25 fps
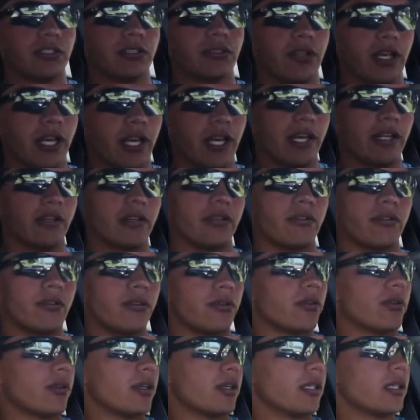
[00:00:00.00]
to do that,
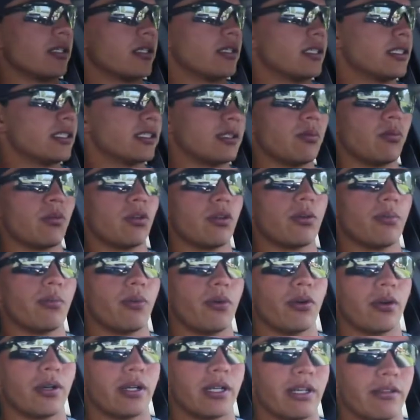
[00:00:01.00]
or is it more
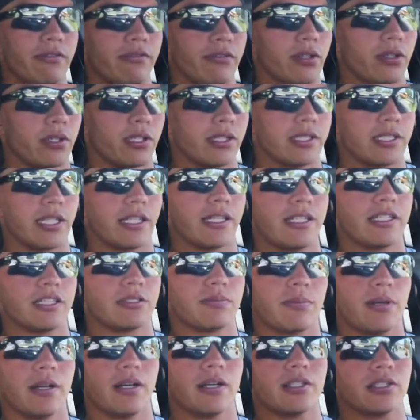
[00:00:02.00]
important I focus on
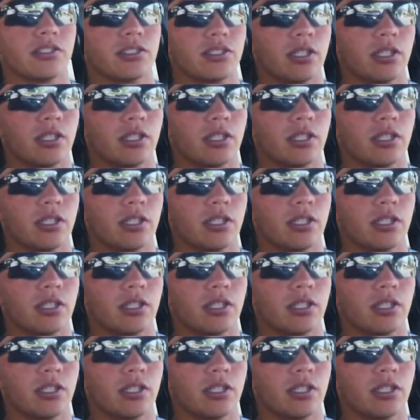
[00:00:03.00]
this part?